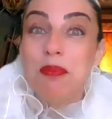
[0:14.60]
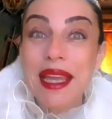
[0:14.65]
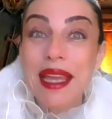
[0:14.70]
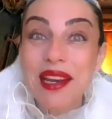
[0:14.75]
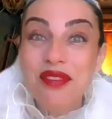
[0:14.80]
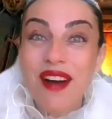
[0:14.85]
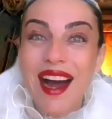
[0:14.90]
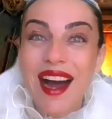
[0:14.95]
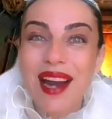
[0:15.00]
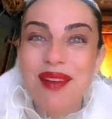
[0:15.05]

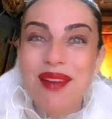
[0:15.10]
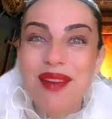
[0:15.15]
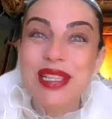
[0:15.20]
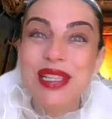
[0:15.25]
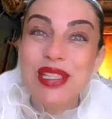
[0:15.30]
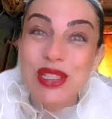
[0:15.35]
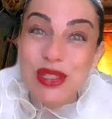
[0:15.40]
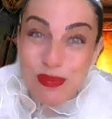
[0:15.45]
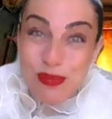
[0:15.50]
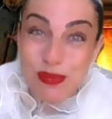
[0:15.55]
Once upon
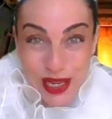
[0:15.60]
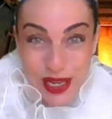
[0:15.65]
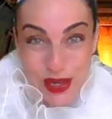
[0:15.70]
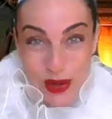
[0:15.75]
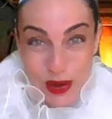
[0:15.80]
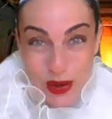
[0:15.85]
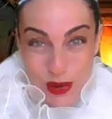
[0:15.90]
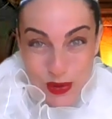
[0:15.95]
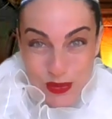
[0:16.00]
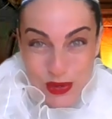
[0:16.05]
a
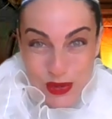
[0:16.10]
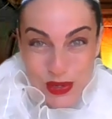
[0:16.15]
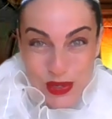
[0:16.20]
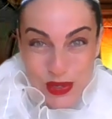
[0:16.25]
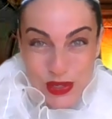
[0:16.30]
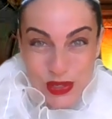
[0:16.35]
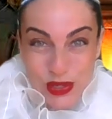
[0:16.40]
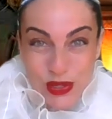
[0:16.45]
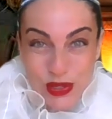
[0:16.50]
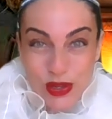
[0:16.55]
time,
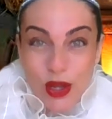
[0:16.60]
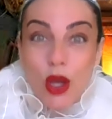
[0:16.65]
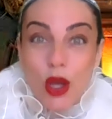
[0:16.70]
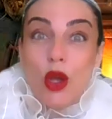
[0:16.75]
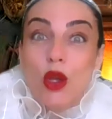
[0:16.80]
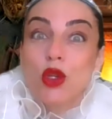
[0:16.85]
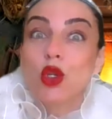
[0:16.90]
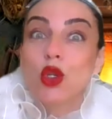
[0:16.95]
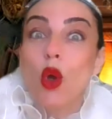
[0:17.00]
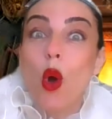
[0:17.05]

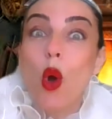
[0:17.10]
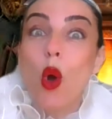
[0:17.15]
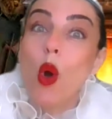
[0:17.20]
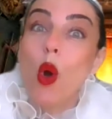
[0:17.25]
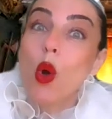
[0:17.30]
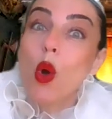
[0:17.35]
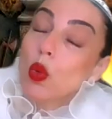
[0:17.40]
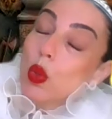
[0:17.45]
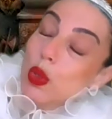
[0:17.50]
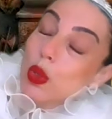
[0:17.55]
there was a
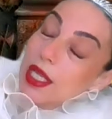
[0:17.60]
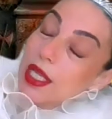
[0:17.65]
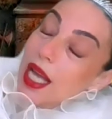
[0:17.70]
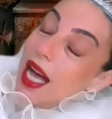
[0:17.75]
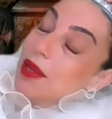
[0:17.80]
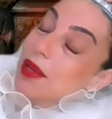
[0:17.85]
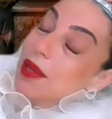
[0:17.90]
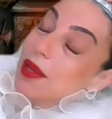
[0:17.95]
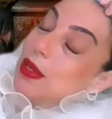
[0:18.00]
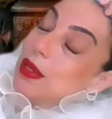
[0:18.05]

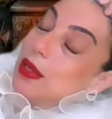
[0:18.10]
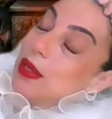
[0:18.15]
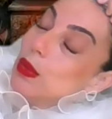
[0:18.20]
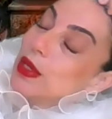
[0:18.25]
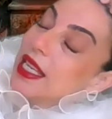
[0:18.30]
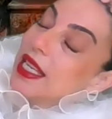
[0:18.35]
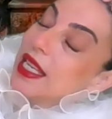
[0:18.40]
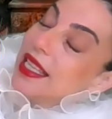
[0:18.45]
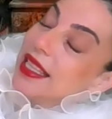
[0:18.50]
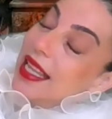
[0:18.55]
woman
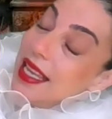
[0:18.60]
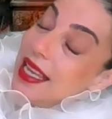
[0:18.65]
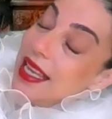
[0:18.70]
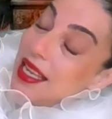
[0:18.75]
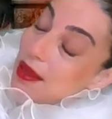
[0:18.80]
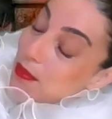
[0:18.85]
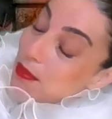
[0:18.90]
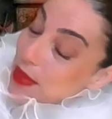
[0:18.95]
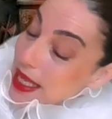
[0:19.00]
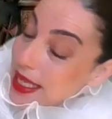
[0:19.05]
living in
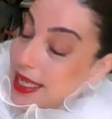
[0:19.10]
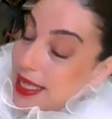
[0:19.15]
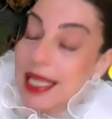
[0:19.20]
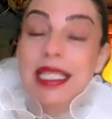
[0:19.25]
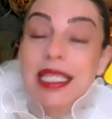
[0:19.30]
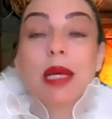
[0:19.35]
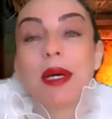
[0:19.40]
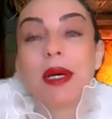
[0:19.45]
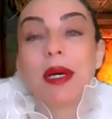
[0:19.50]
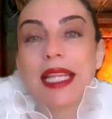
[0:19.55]
a
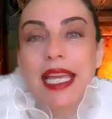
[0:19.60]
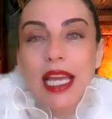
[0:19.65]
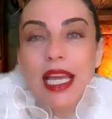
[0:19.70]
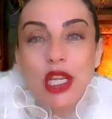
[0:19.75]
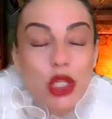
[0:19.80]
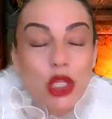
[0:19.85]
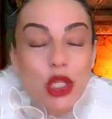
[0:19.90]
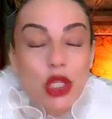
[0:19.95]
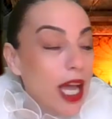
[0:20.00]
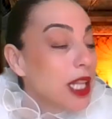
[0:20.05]
very
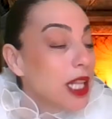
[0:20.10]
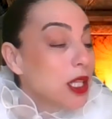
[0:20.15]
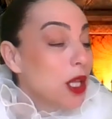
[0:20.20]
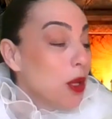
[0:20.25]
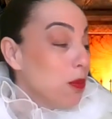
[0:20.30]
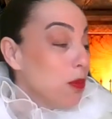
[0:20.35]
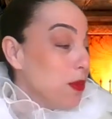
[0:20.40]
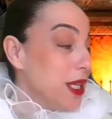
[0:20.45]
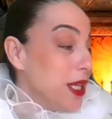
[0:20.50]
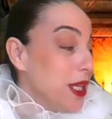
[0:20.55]
distant
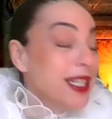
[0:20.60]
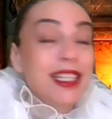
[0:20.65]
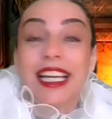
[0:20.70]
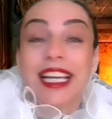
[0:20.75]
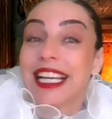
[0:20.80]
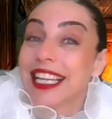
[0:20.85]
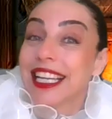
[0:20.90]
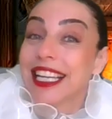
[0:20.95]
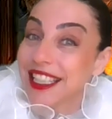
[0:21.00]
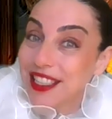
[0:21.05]
country in
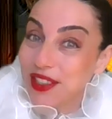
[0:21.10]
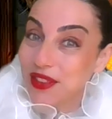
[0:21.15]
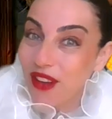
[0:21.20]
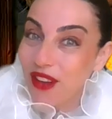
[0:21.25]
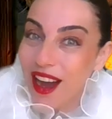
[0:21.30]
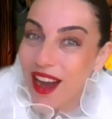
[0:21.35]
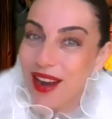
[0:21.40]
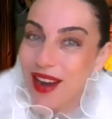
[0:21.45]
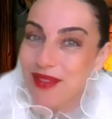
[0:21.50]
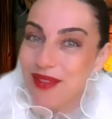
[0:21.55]
a
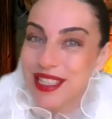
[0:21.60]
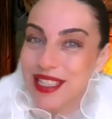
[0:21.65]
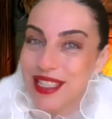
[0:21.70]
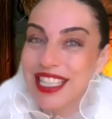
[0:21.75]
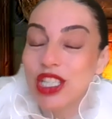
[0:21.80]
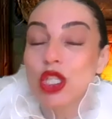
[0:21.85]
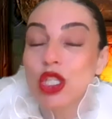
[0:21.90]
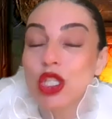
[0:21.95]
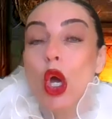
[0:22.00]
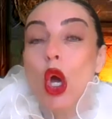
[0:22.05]
town.
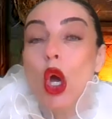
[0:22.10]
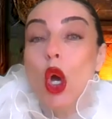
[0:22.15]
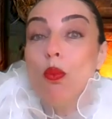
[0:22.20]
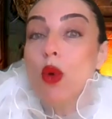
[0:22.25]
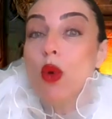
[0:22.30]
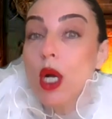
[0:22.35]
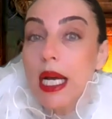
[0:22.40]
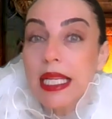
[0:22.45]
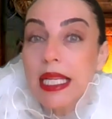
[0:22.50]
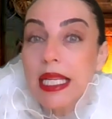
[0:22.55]
This
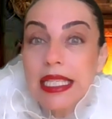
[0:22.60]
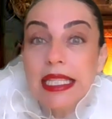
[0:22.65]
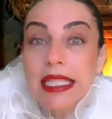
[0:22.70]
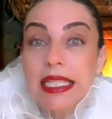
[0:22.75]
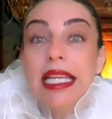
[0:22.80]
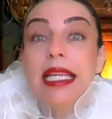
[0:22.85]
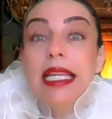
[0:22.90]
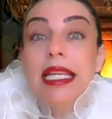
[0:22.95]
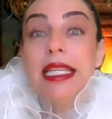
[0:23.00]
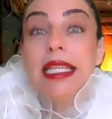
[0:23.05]
woman
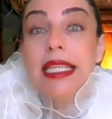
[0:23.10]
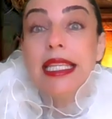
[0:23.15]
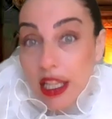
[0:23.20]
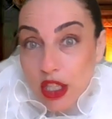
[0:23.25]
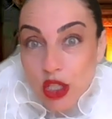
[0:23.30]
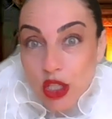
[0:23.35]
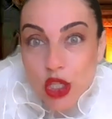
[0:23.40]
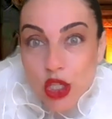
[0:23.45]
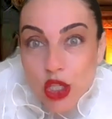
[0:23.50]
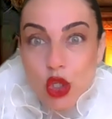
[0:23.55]

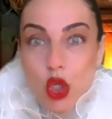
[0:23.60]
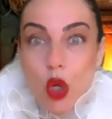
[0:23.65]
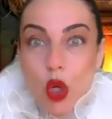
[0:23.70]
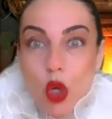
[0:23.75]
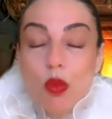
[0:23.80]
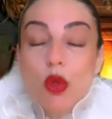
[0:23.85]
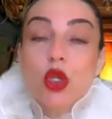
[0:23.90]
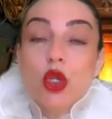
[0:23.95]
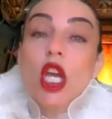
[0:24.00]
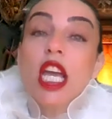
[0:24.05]
lived
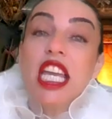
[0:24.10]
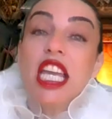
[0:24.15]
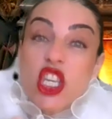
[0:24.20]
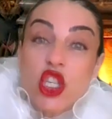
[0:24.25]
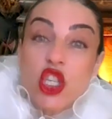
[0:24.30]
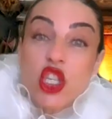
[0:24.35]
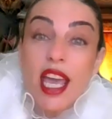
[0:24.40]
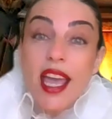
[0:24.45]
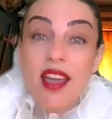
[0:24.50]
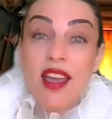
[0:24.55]
alone,
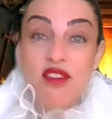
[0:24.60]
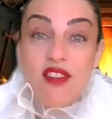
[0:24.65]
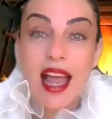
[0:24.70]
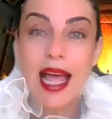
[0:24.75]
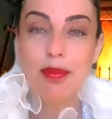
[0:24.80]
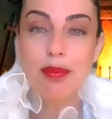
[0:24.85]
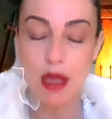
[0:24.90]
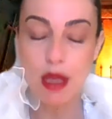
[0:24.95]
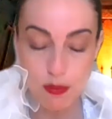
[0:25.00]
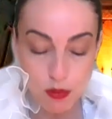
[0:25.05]
never
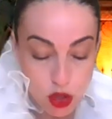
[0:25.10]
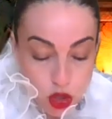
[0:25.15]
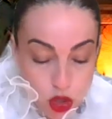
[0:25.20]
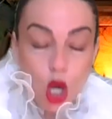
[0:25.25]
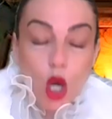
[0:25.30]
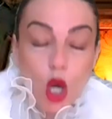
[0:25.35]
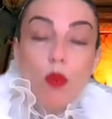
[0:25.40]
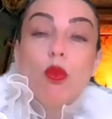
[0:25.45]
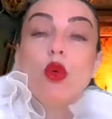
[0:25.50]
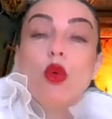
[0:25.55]
married,
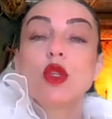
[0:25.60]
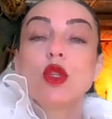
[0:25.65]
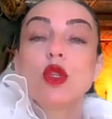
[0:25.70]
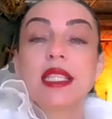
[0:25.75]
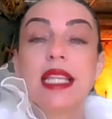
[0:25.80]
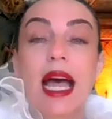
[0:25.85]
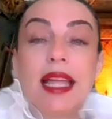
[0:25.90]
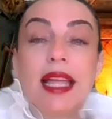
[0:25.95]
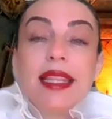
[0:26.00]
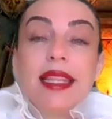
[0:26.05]
that's
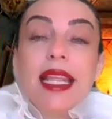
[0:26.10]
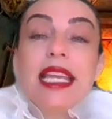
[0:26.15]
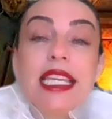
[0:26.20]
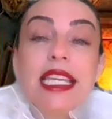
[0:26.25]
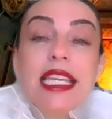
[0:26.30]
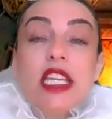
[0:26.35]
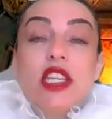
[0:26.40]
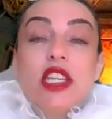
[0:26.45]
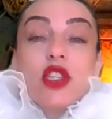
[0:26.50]
why she